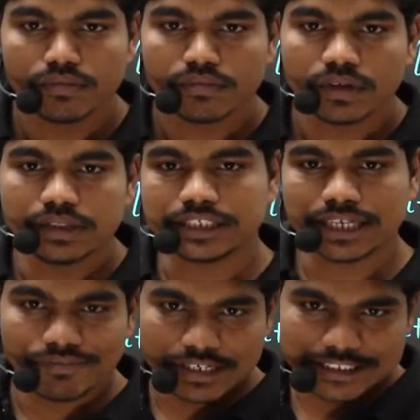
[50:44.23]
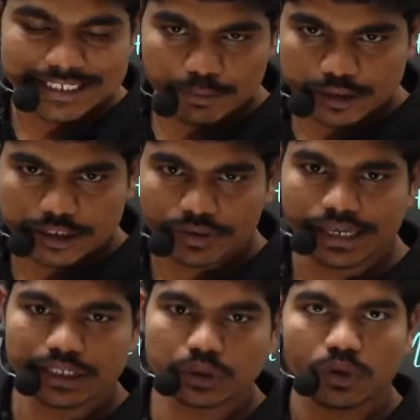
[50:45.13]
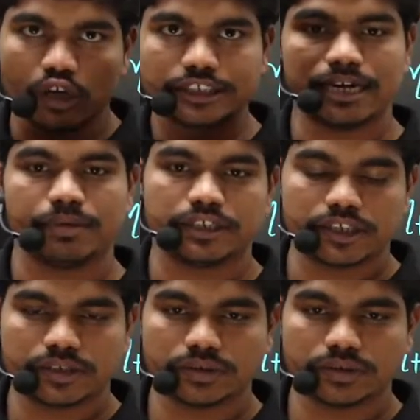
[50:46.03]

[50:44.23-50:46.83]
This is a phase change process, okay? So constant pressure.